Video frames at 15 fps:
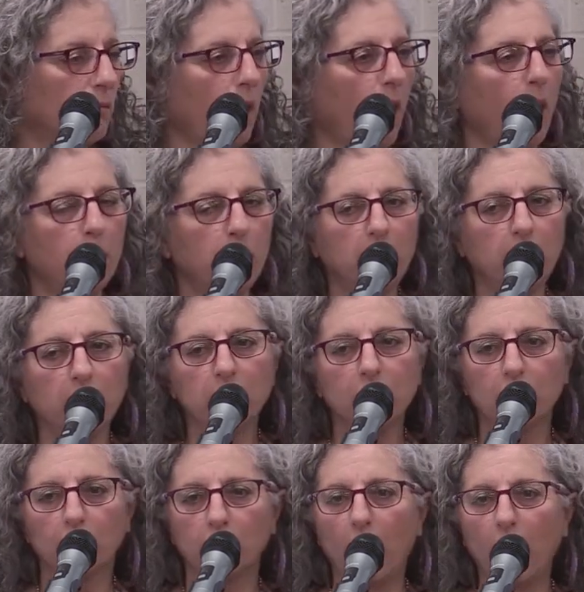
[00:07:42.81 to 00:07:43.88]
The
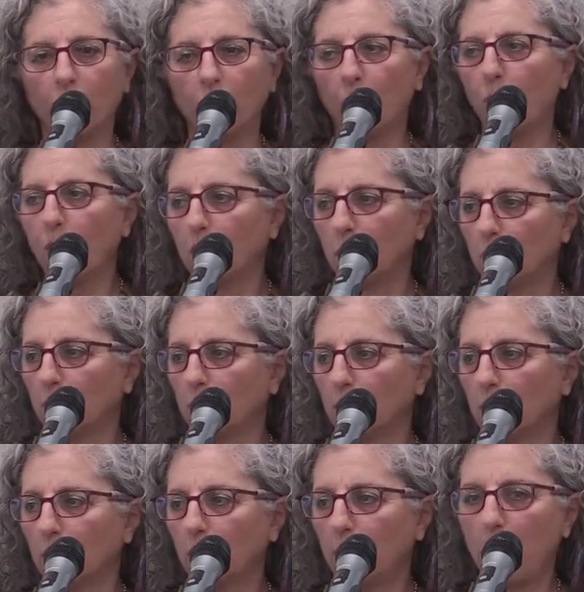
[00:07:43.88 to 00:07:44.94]
Armenians around the
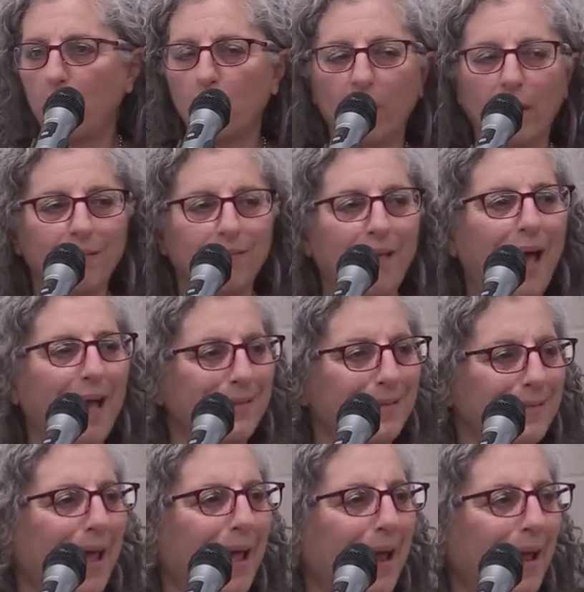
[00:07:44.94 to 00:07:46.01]
world commemorate
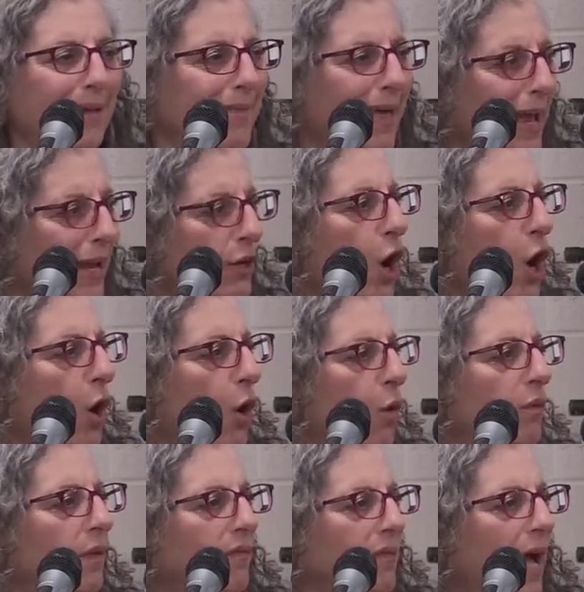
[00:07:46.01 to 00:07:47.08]
that day. They
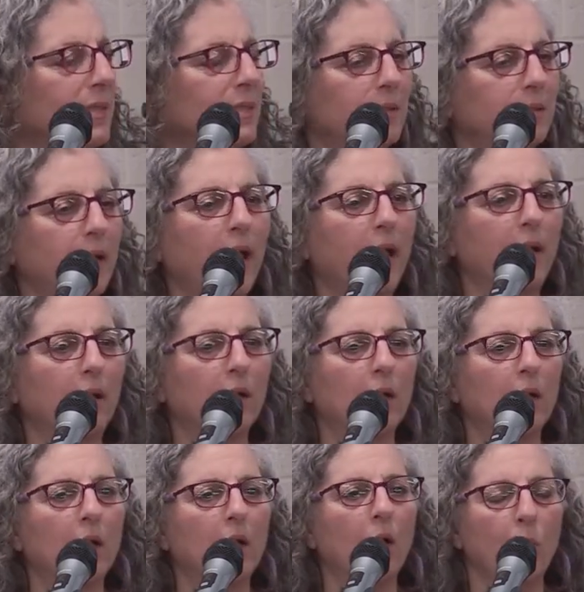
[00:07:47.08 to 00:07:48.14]
know that that's a
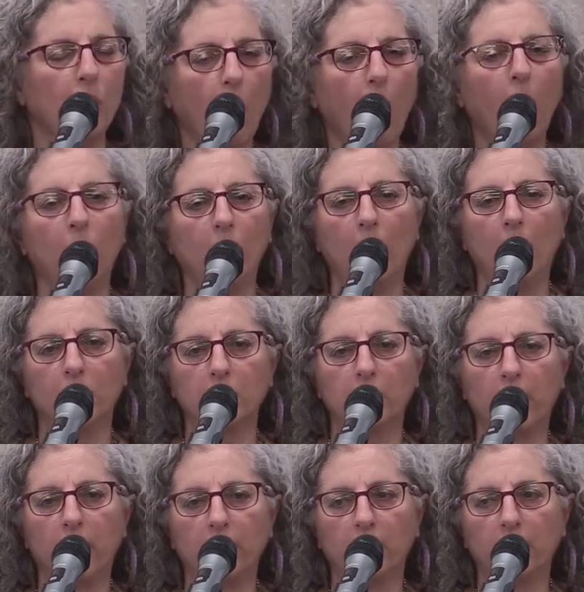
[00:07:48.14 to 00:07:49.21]
day we all come
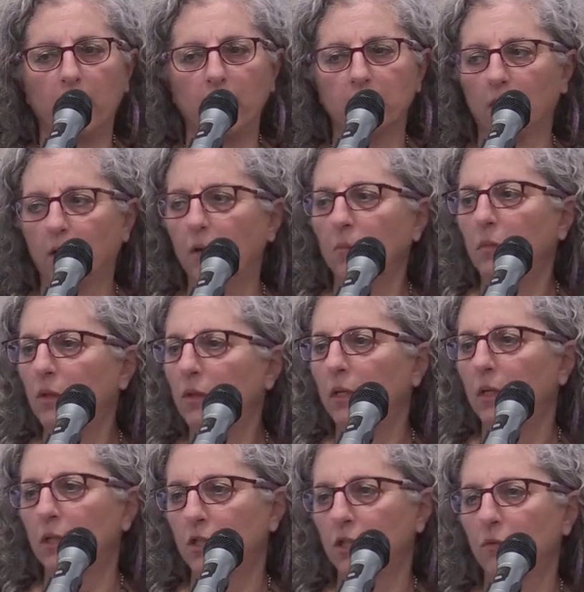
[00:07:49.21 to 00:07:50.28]
together as a
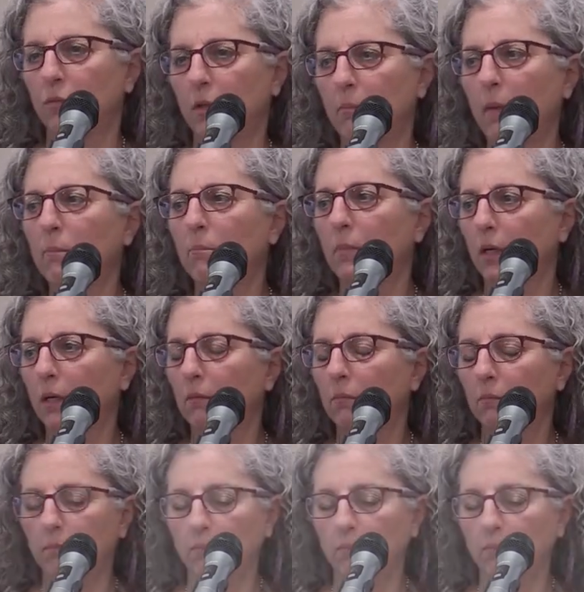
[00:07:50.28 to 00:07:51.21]
community to remember.